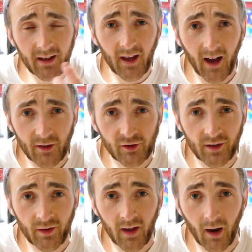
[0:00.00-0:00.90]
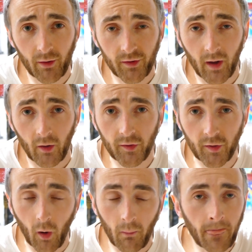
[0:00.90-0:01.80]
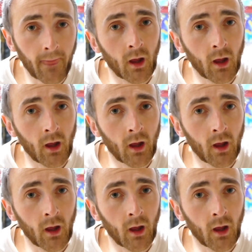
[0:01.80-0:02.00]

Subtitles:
catching the carousel. So